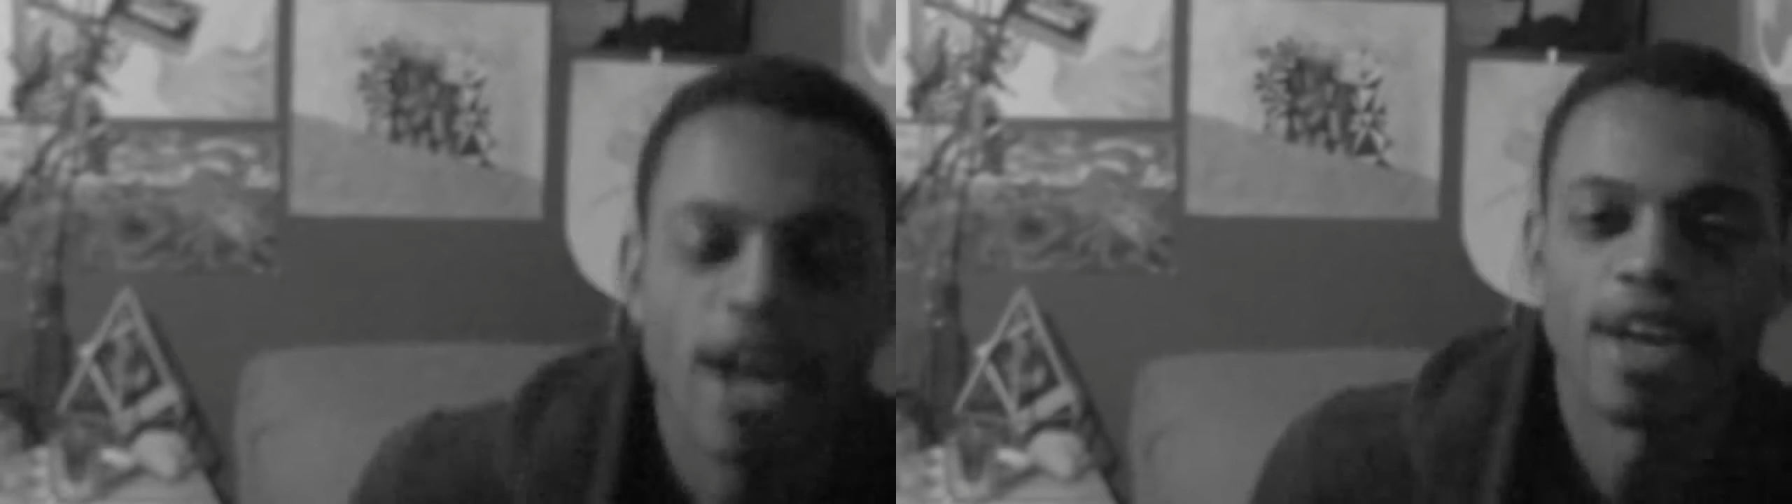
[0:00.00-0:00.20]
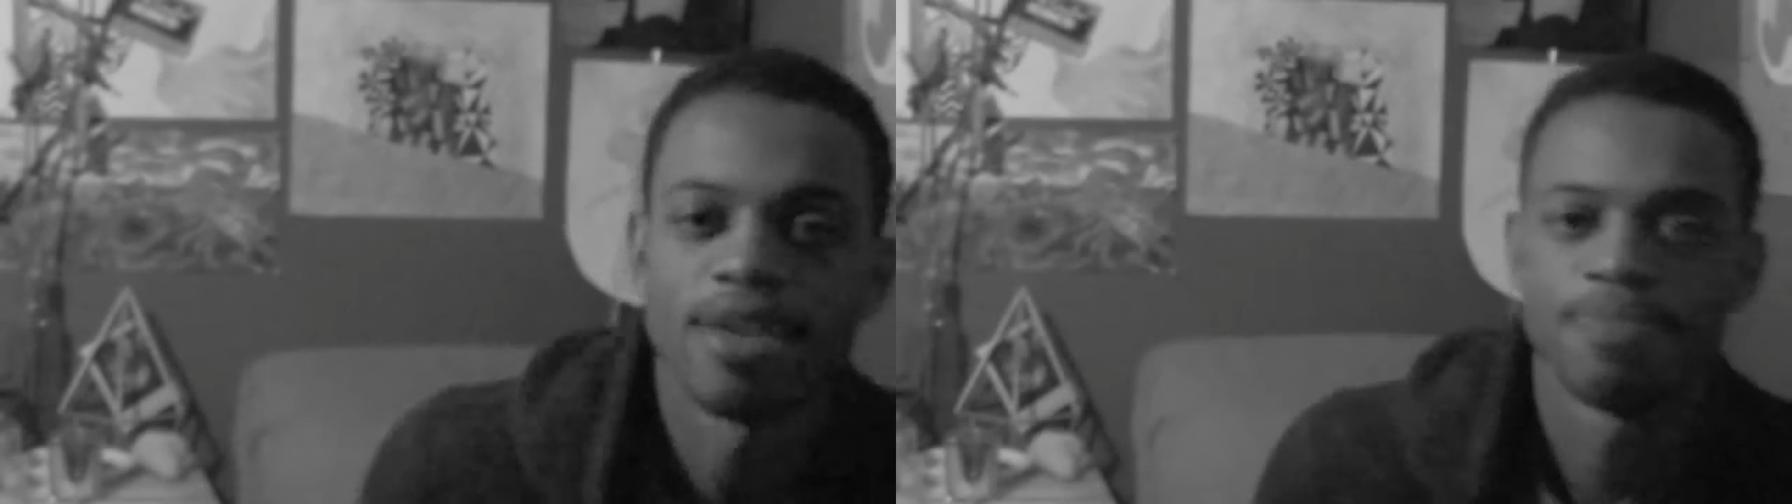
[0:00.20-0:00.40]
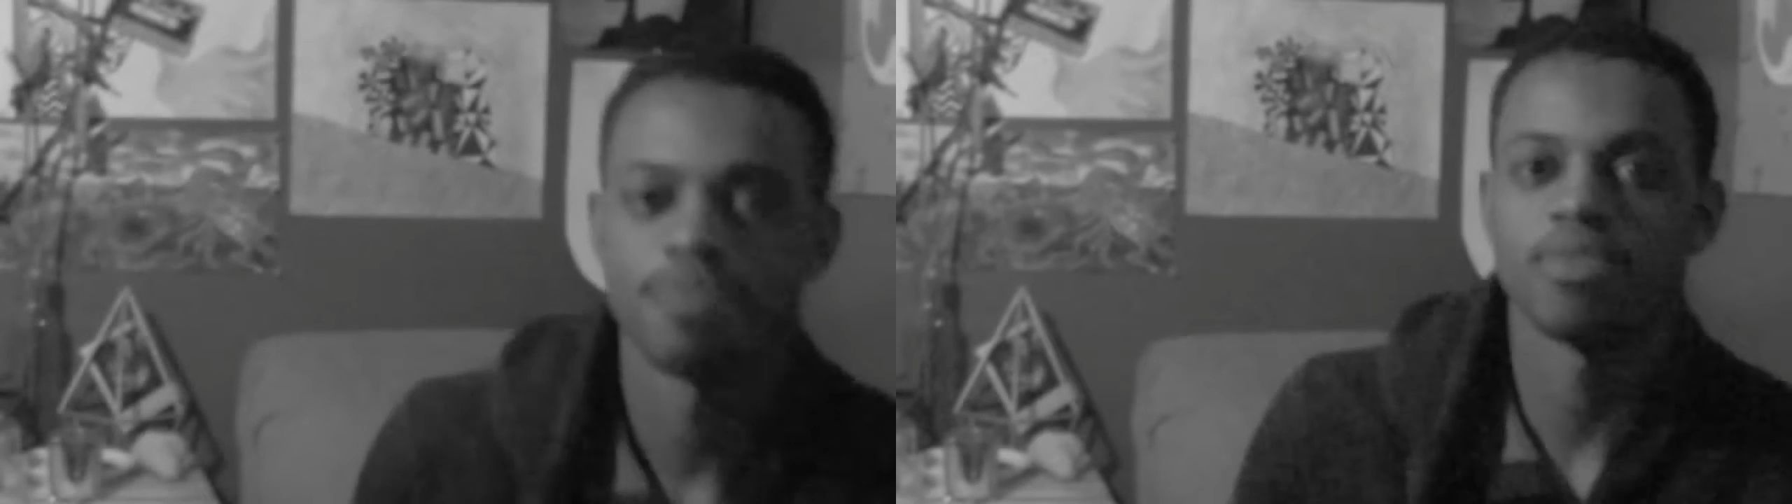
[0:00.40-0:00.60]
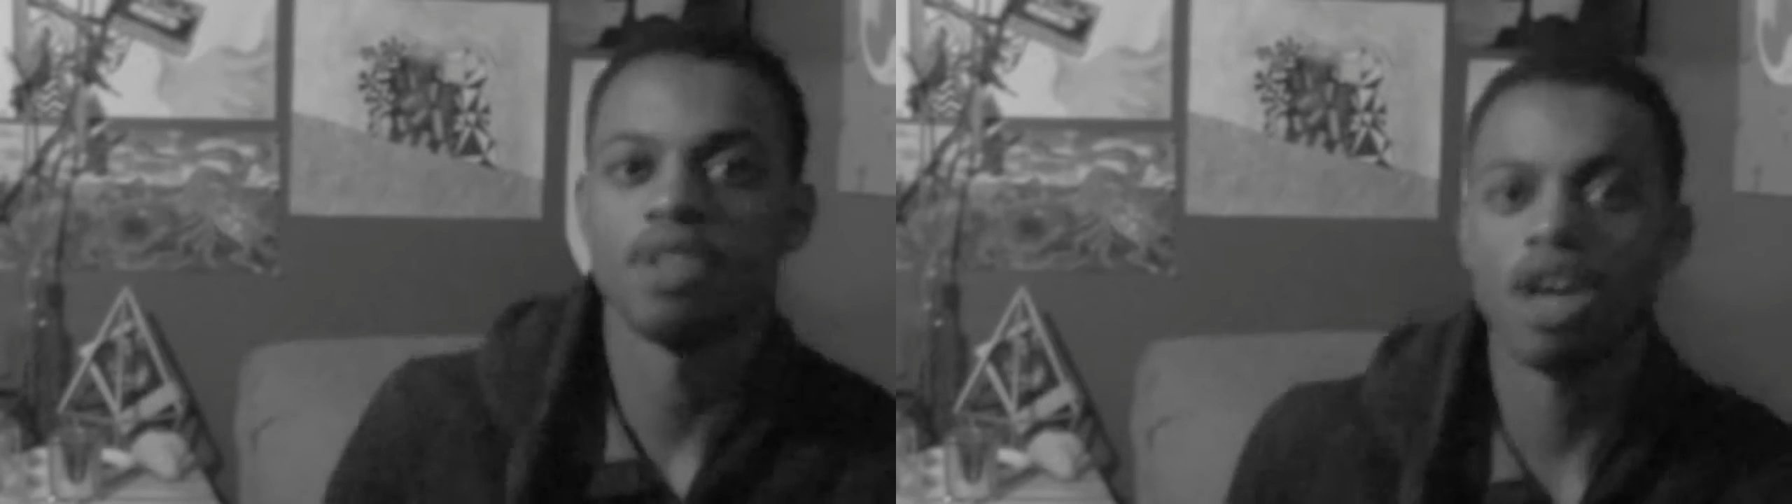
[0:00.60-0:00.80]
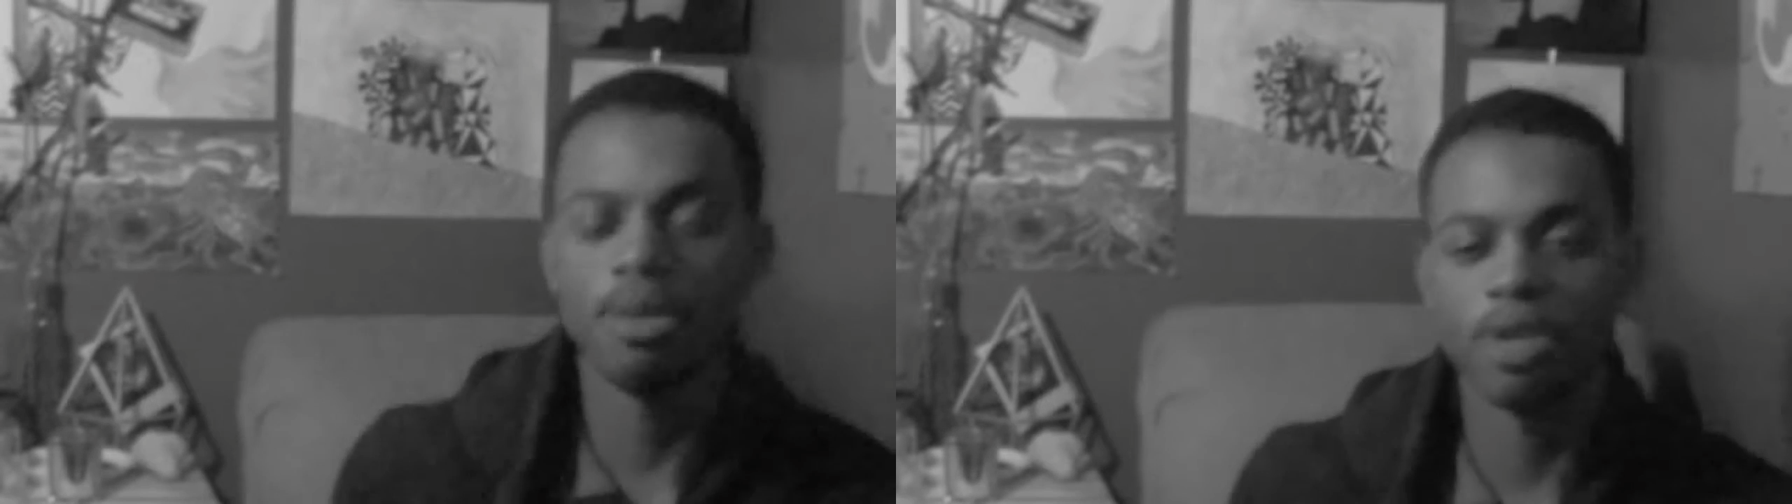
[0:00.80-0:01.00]
Hi,
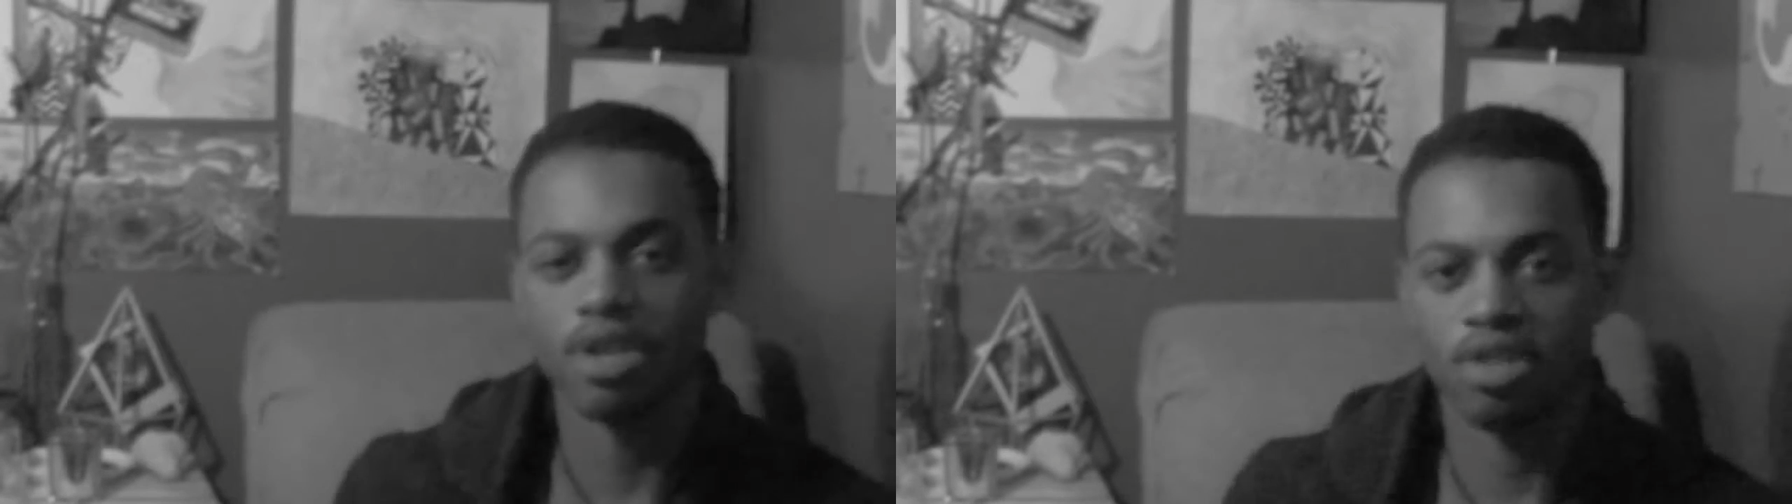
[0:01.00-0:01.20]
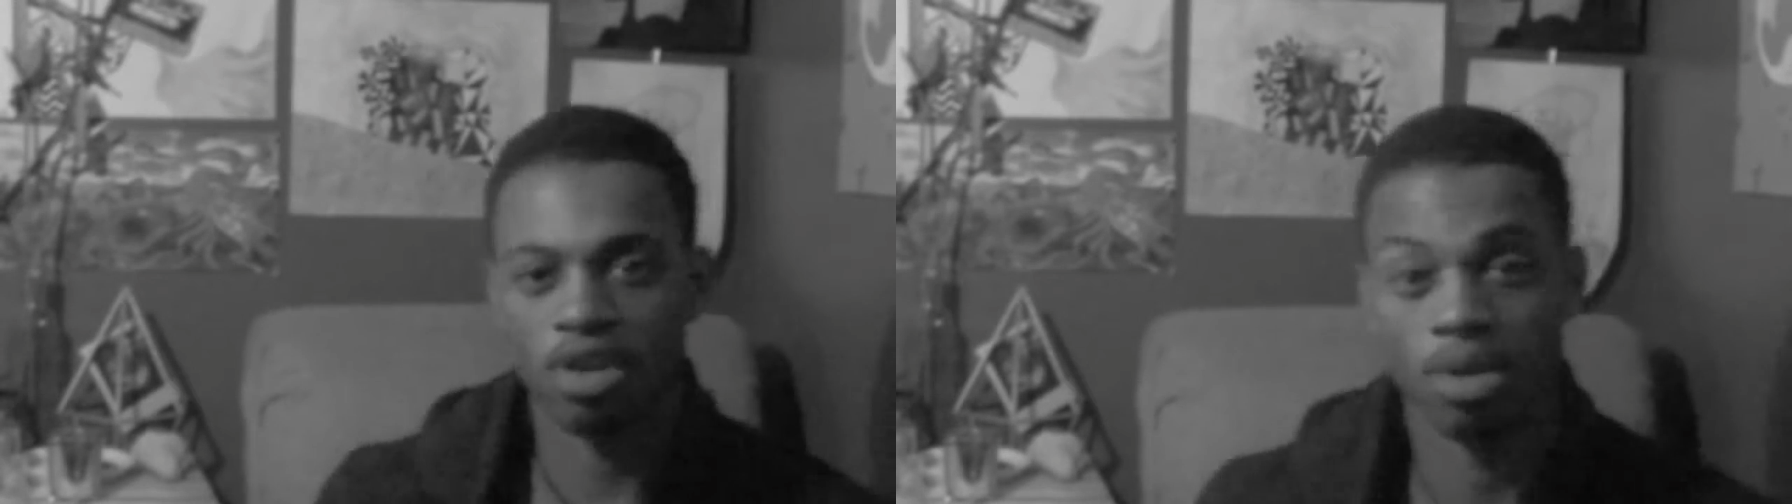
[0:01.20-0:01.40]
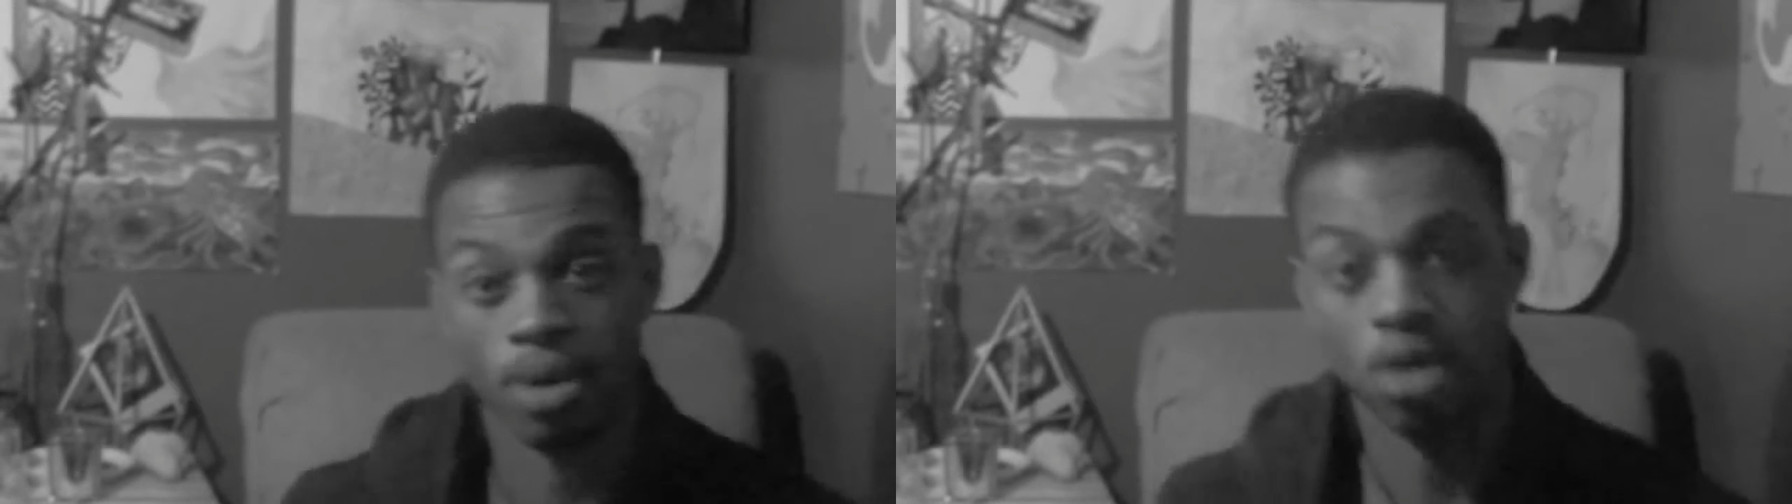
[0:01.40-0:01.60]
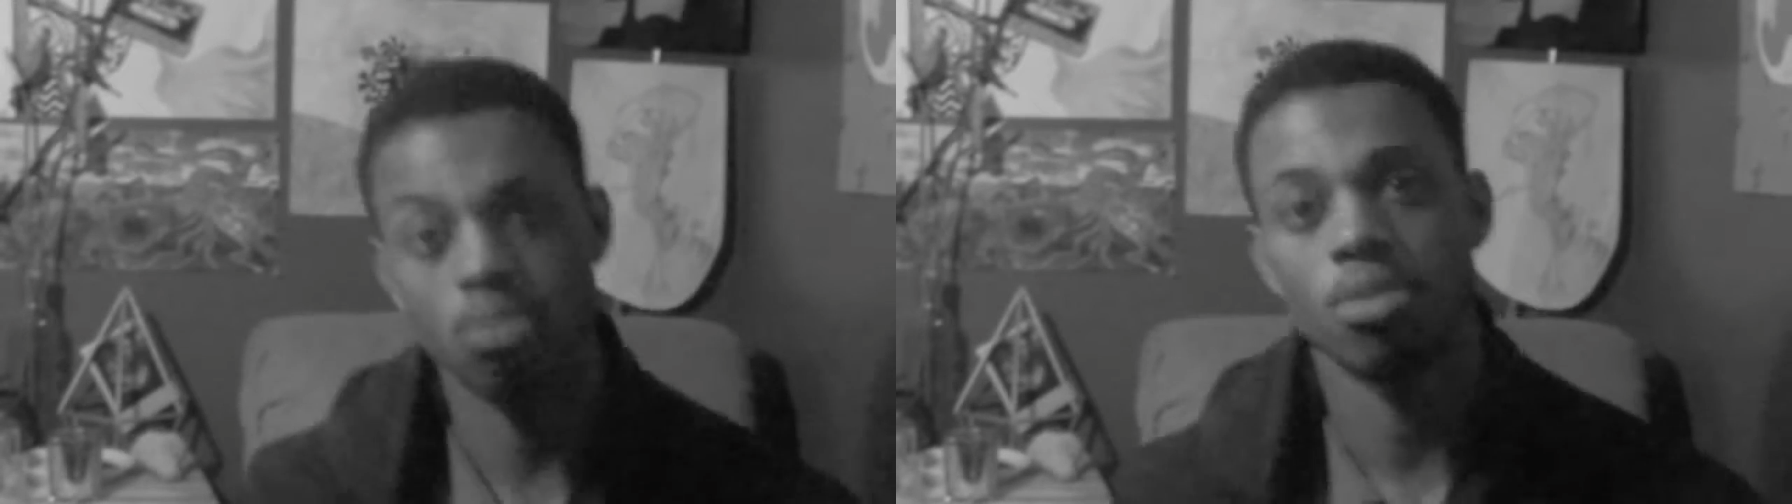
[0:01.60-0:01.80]
I'm here to talk about